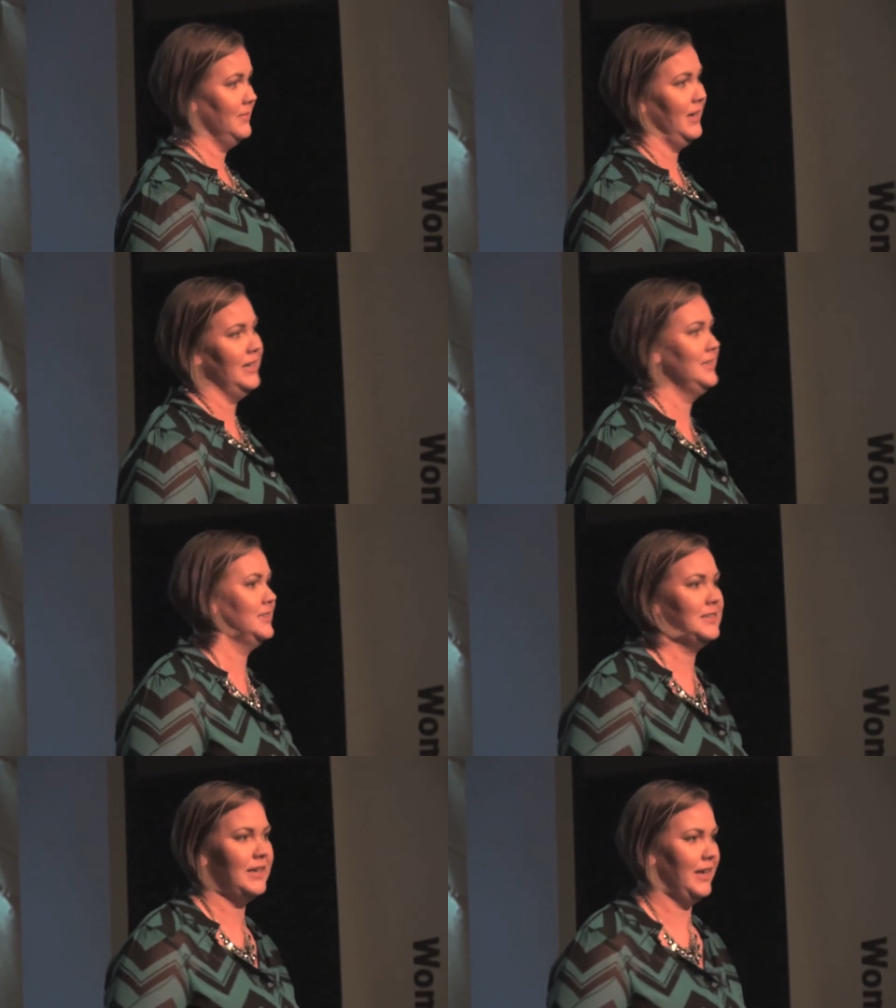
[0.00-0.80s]
I
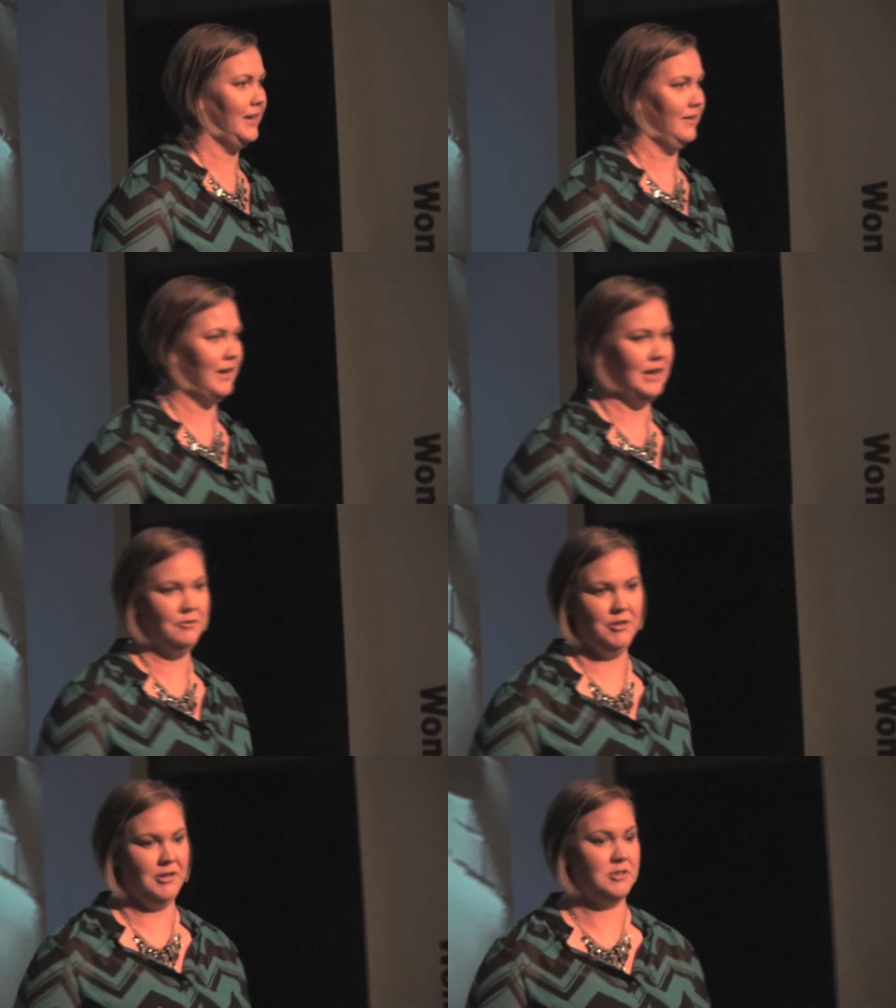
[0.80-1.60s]
didn't care how
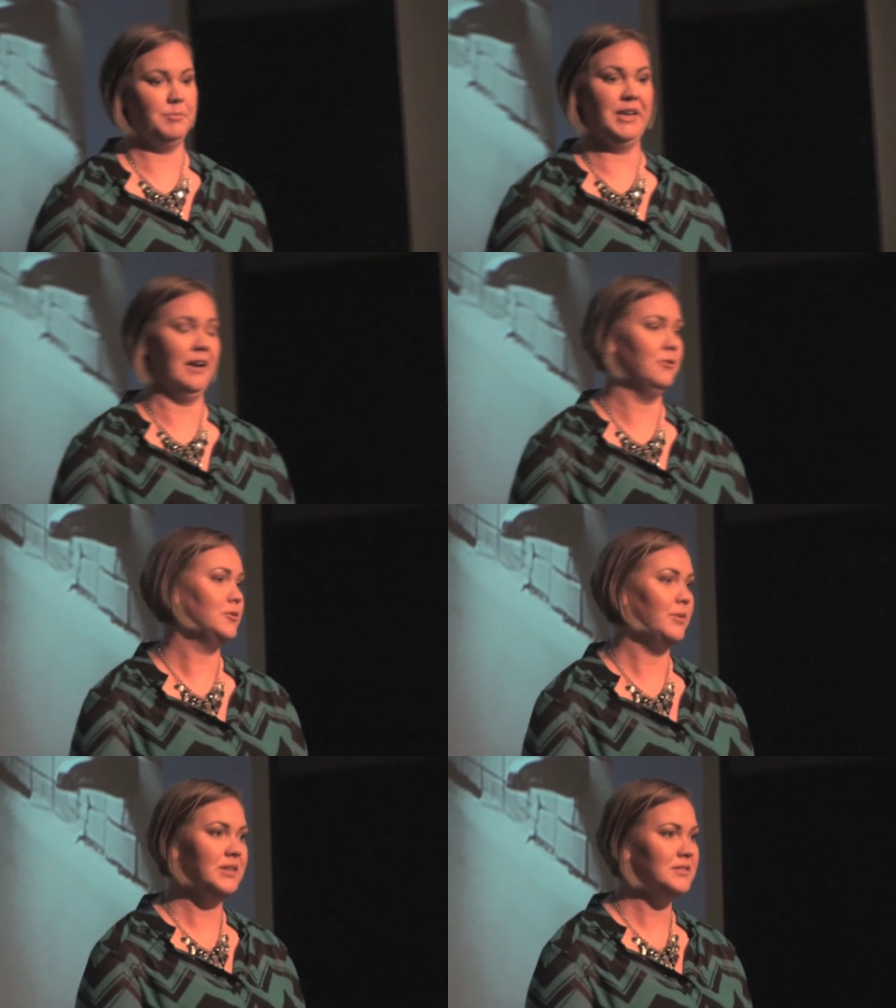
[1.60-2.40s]
large my
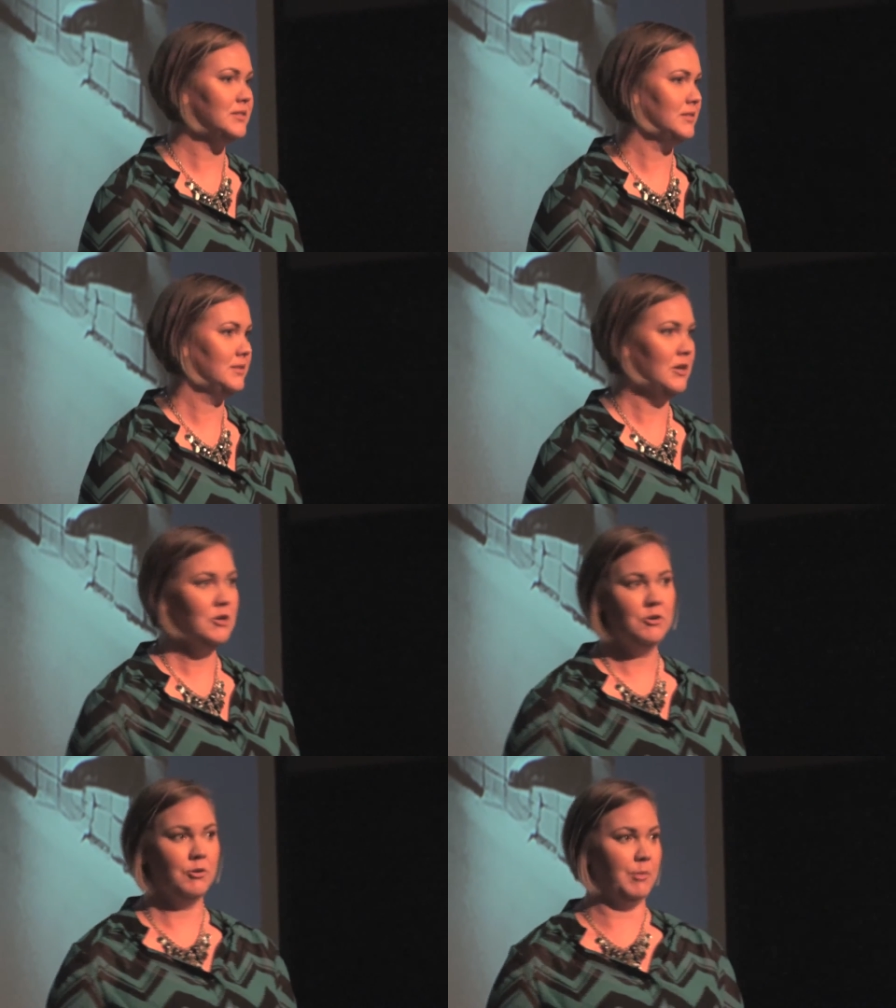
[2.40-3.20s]
house was,
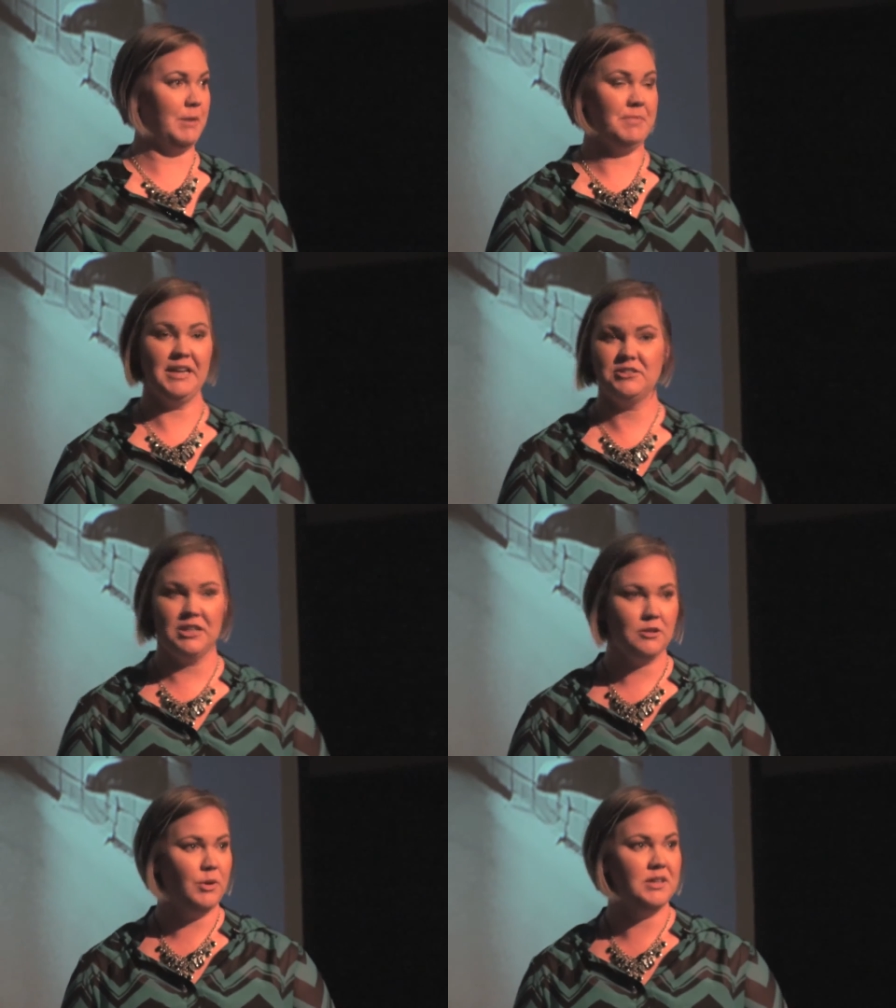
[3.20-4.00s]
or my
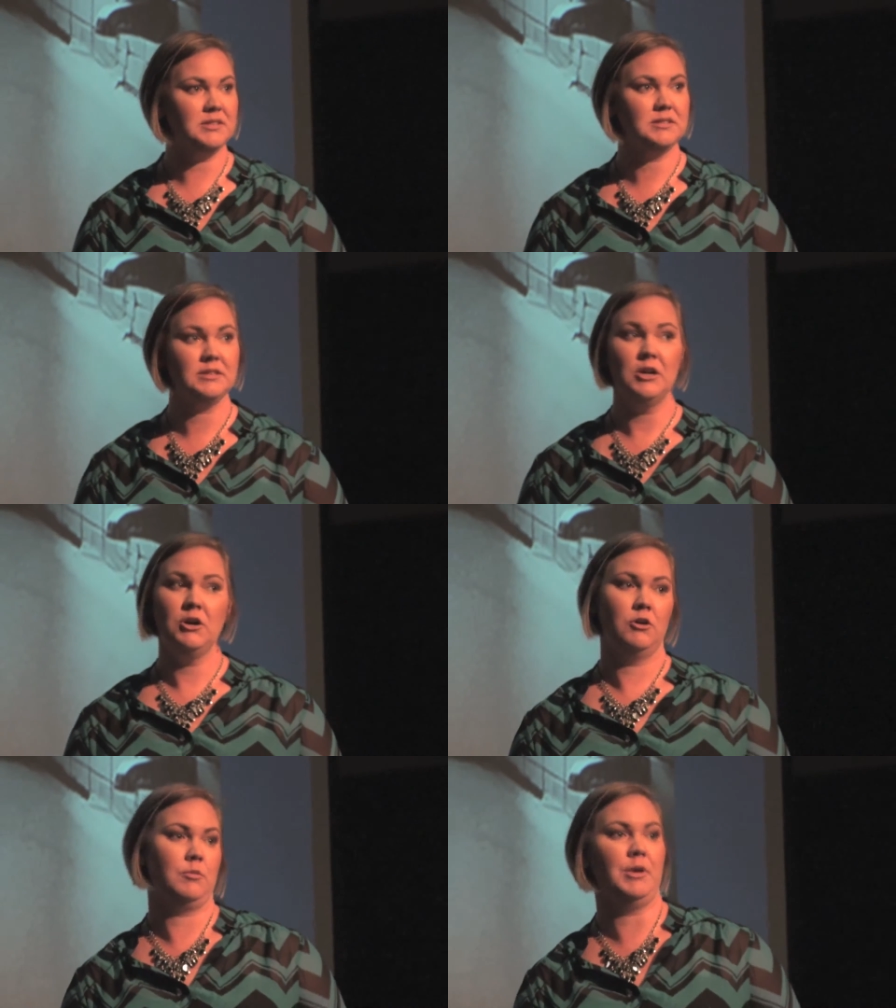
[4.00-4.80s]
paycheck was,
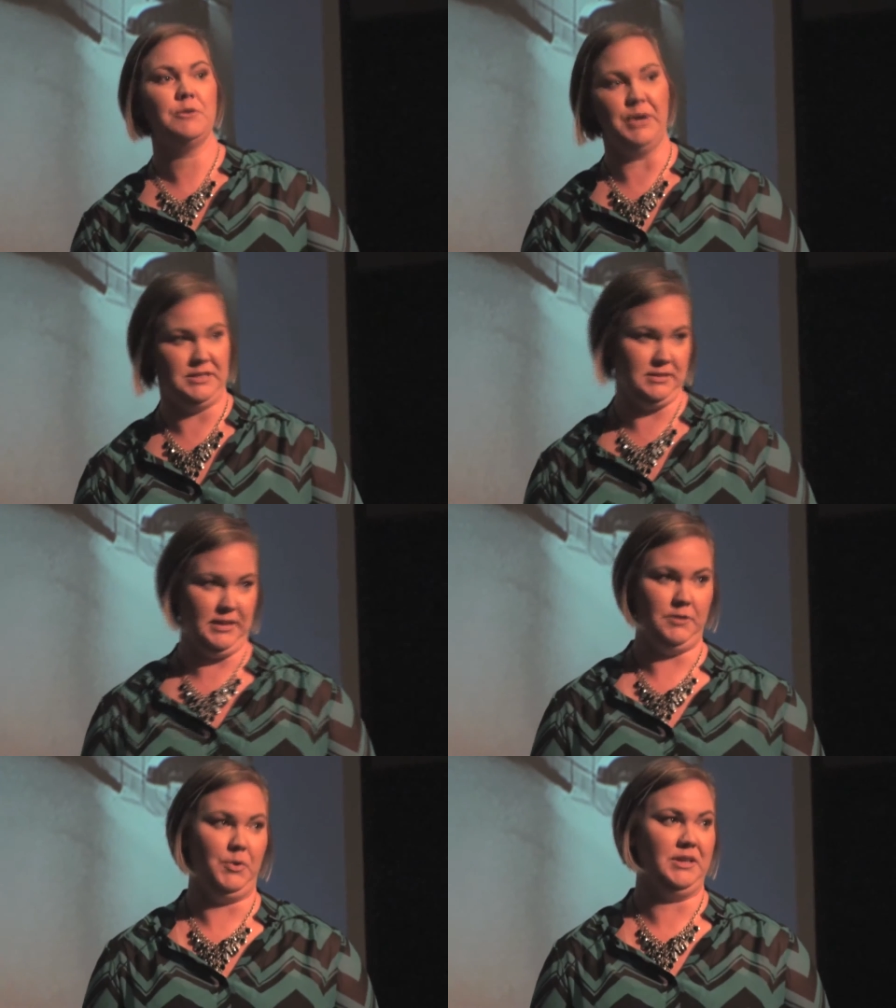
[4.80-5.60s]
or my
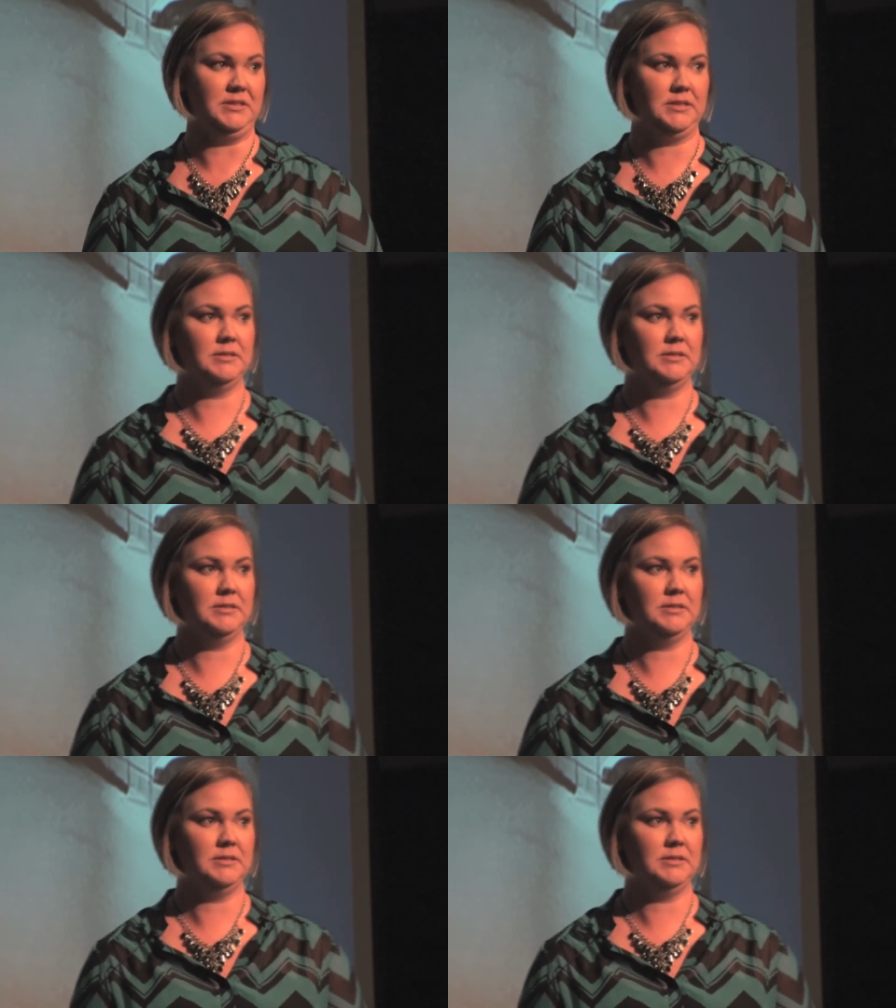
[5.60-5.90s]
waistline was.